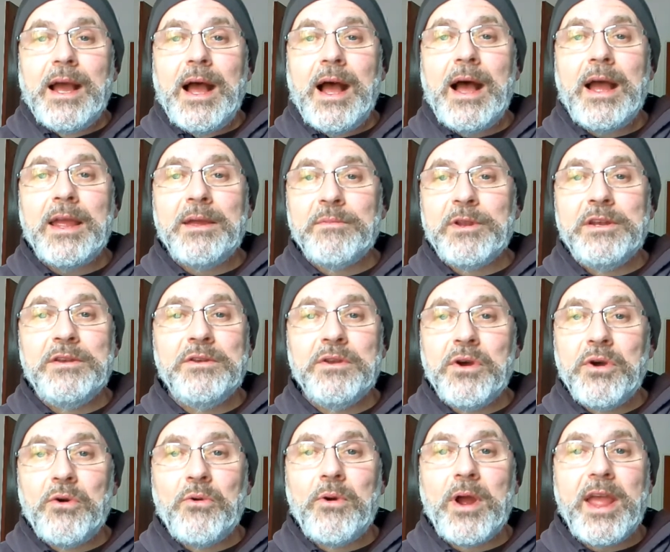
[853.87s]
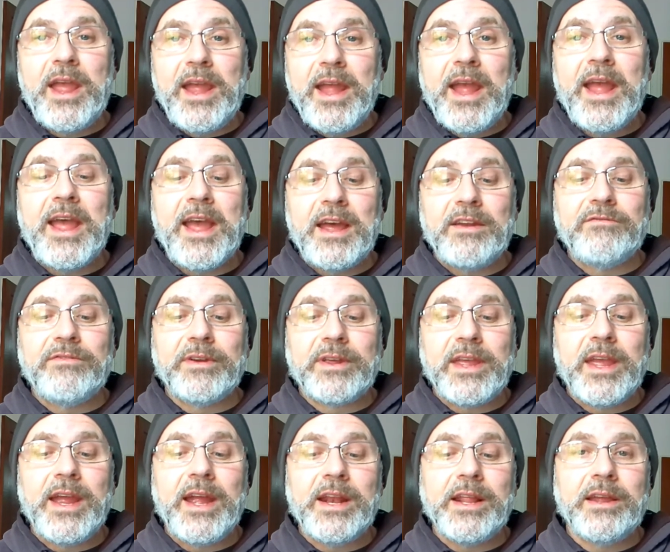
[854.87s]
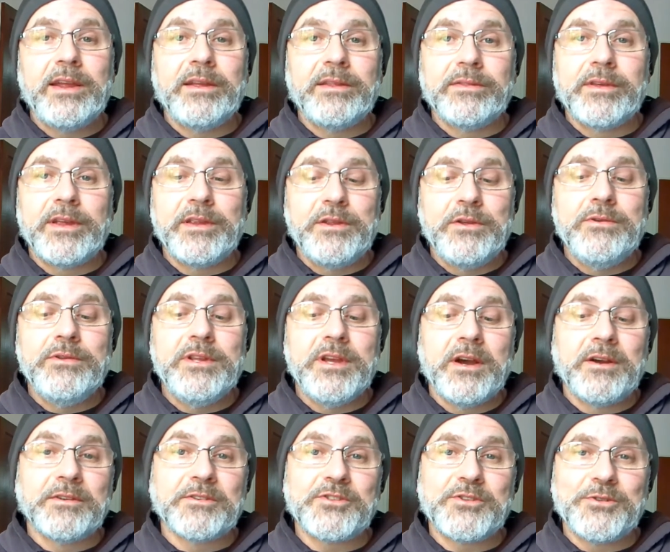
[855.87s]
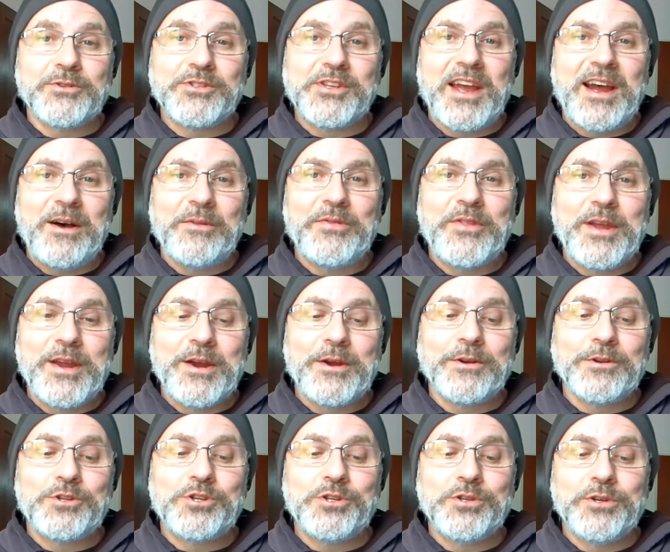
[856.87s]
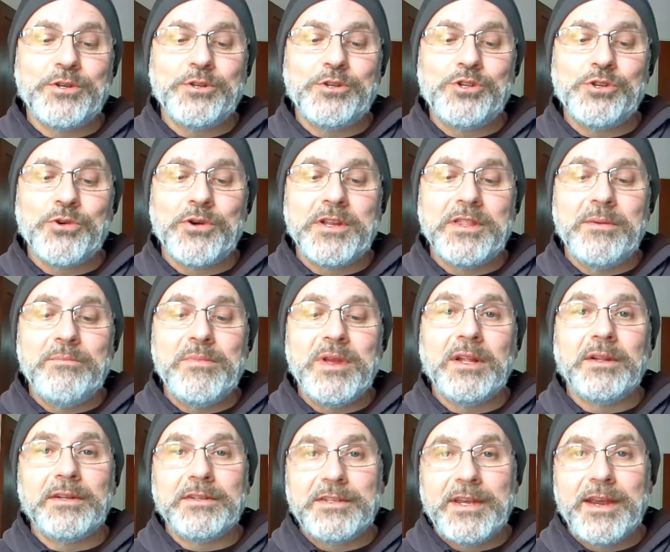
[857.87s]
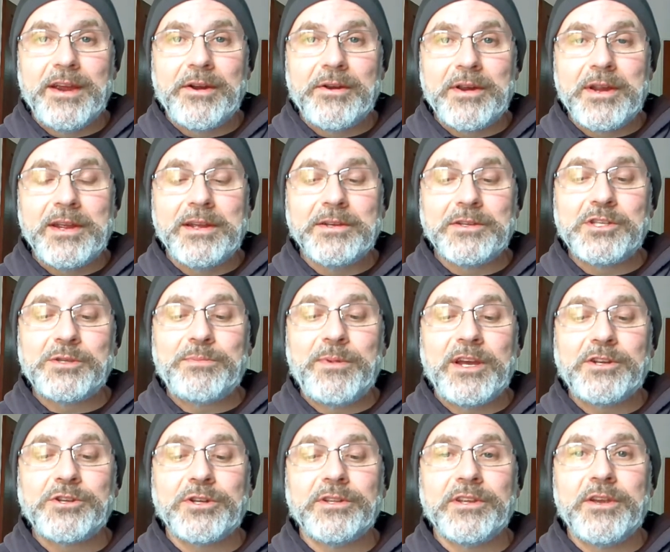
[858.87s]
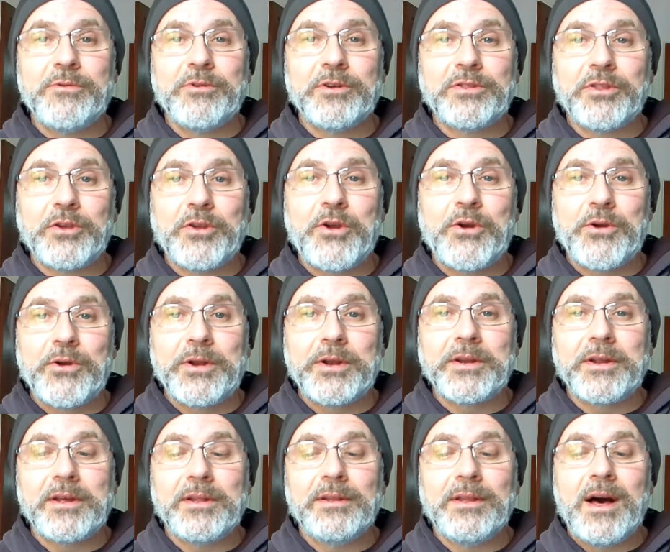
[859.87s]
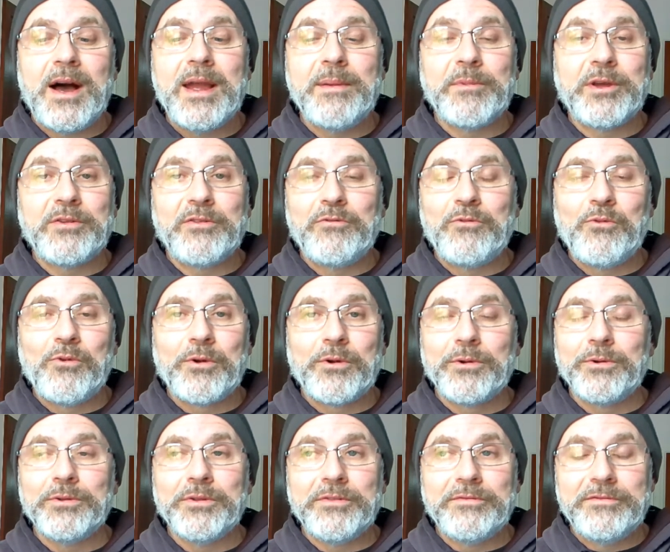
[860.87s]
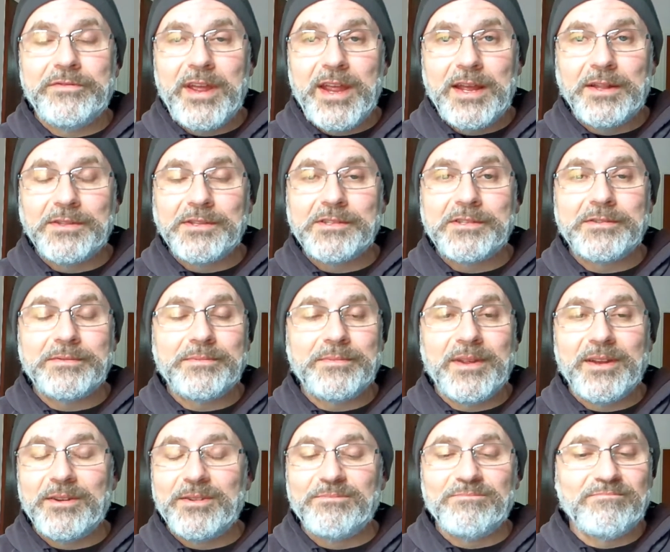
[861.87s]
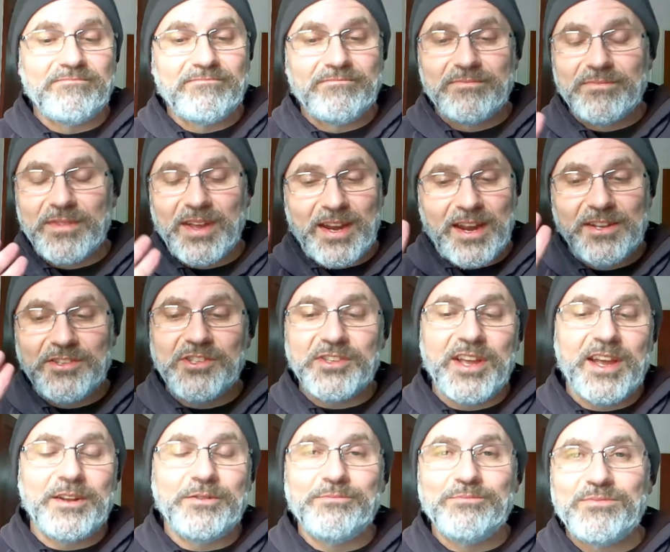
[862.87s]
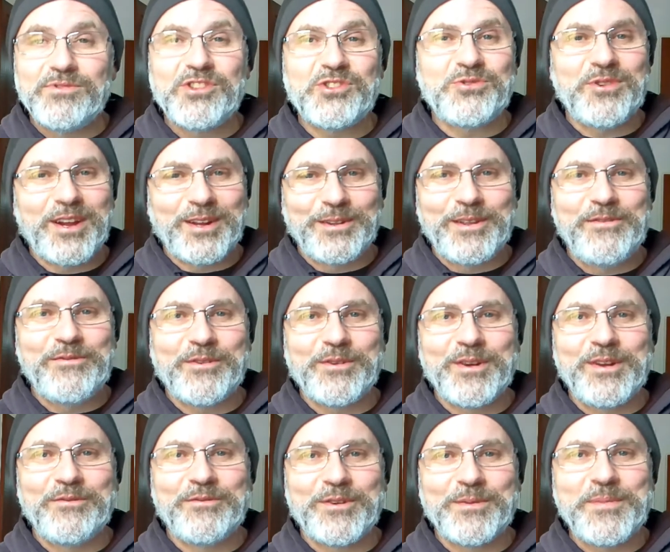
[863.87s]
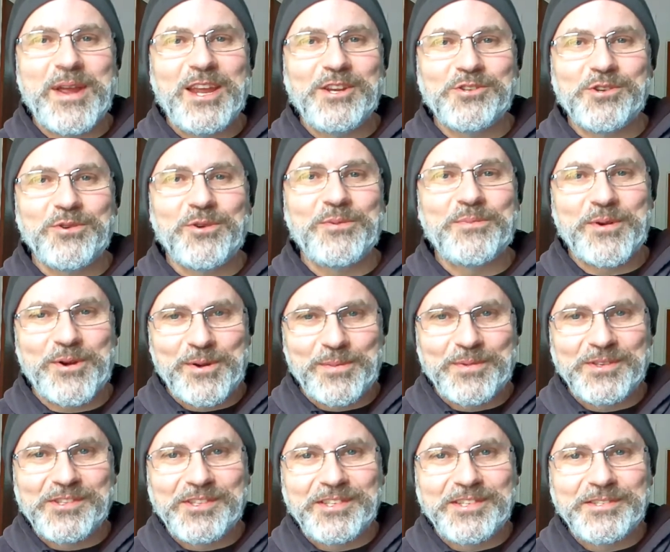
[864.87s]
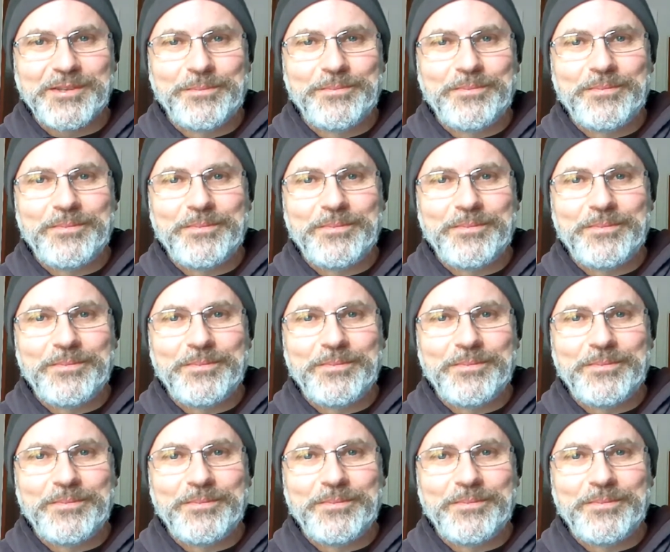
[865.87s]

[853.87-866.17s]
I am in no way advocating that you youngsters out there should join the military, especially with the current climate of world events. Like I said, strictly for informational purposes.